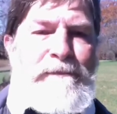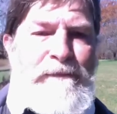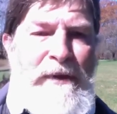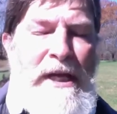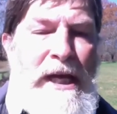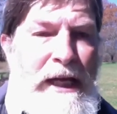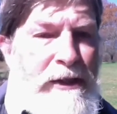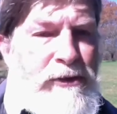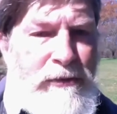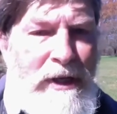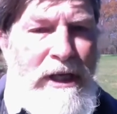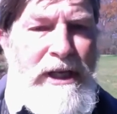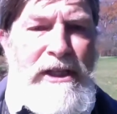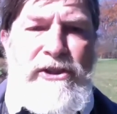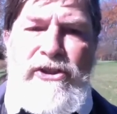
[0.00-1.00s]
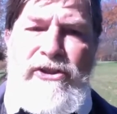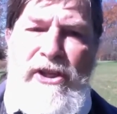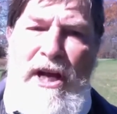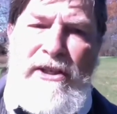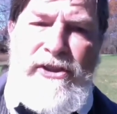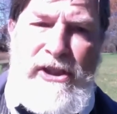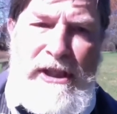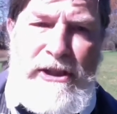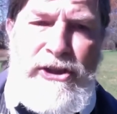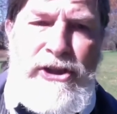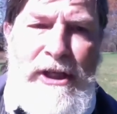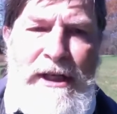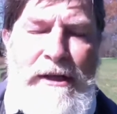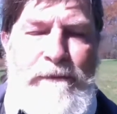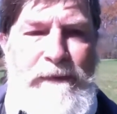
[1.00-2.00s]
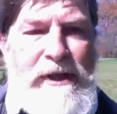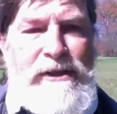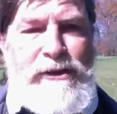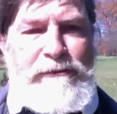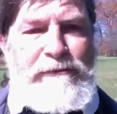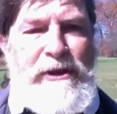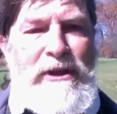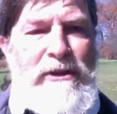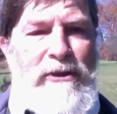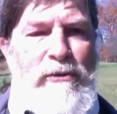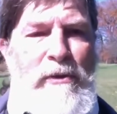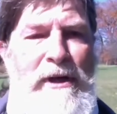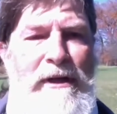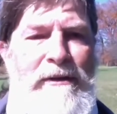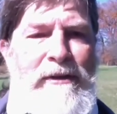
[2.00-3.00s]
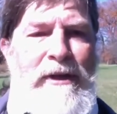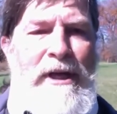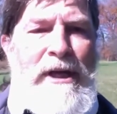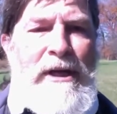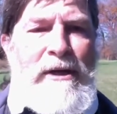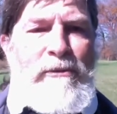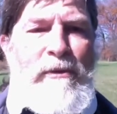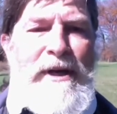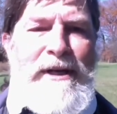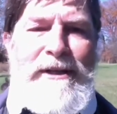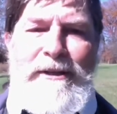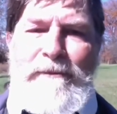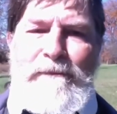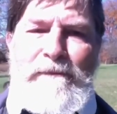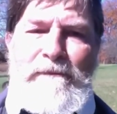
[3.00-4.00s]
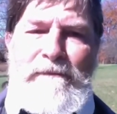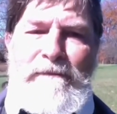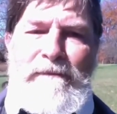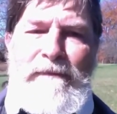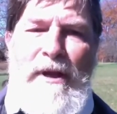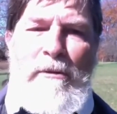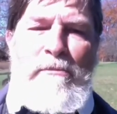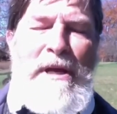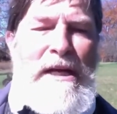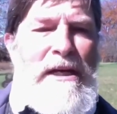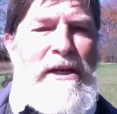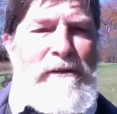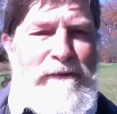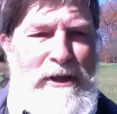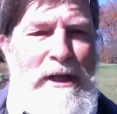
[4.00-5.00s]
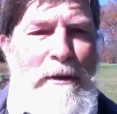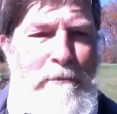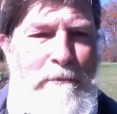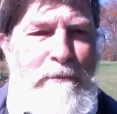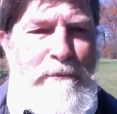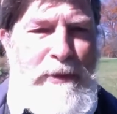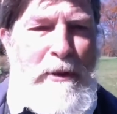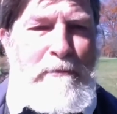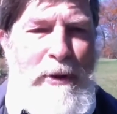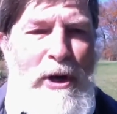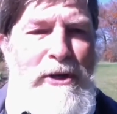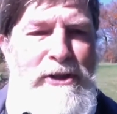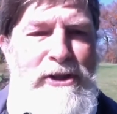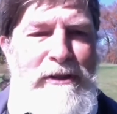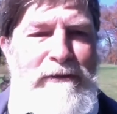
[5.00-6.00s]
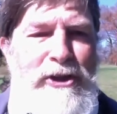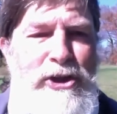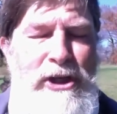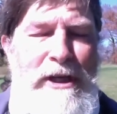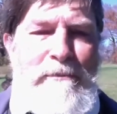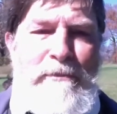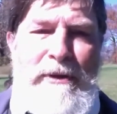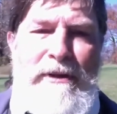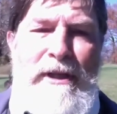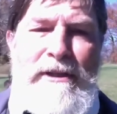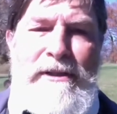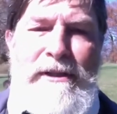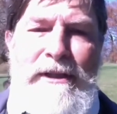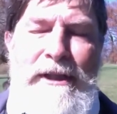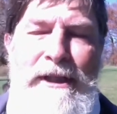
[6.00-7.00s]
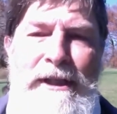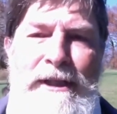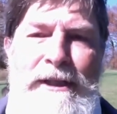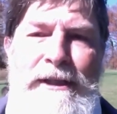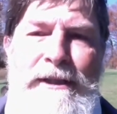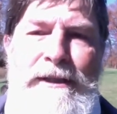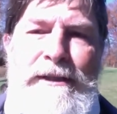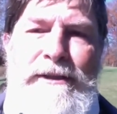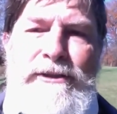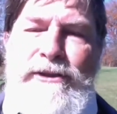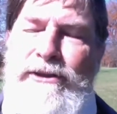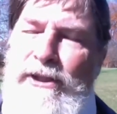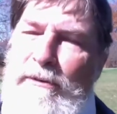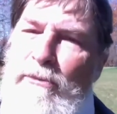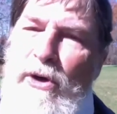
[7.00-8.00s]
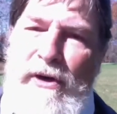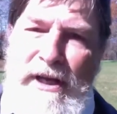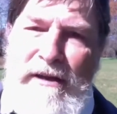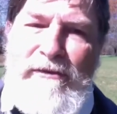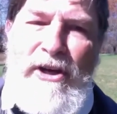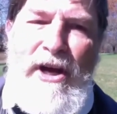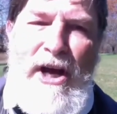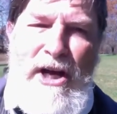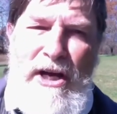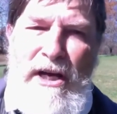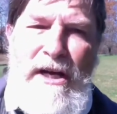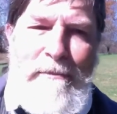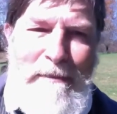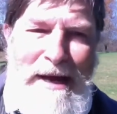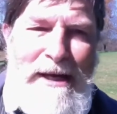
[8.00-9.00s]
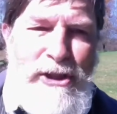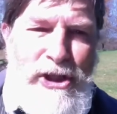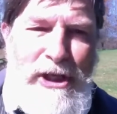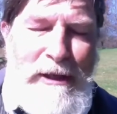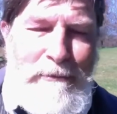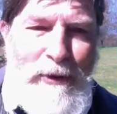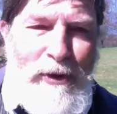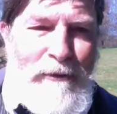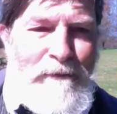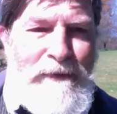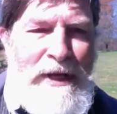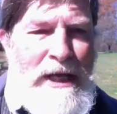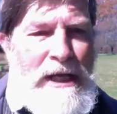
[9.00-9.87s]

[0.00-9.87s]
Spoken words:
It's really a sausage that's filled with, well, many of the parts of a sheep that some are even unimaginable.